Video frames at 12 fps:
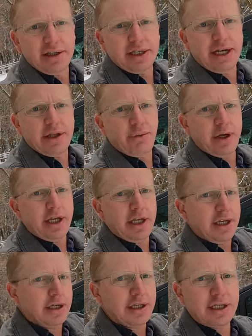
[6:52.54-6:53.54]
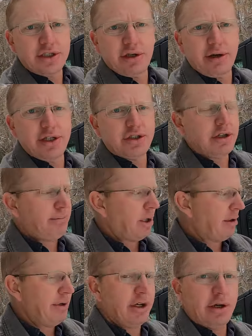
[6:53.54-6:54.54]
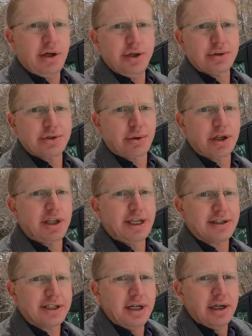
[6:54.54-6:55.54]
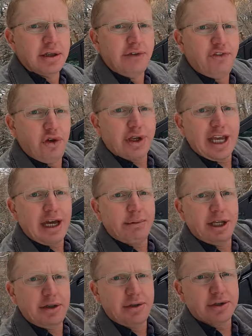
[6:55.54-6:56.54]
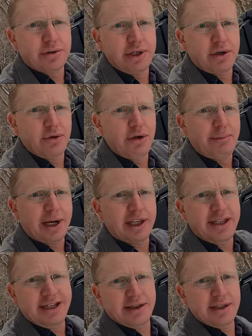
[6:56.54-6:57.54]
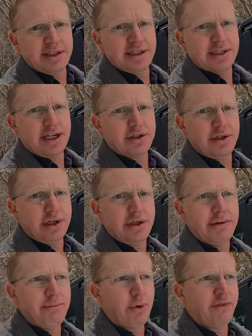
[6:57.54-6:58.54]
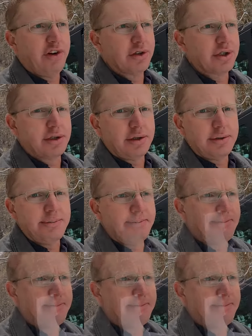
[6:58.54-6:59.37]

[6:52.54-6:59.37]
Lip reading: tilt it out of the way, get to your engine compartment, all those sort of things. The full cab kit looks really cool, but I think this is actually more functional.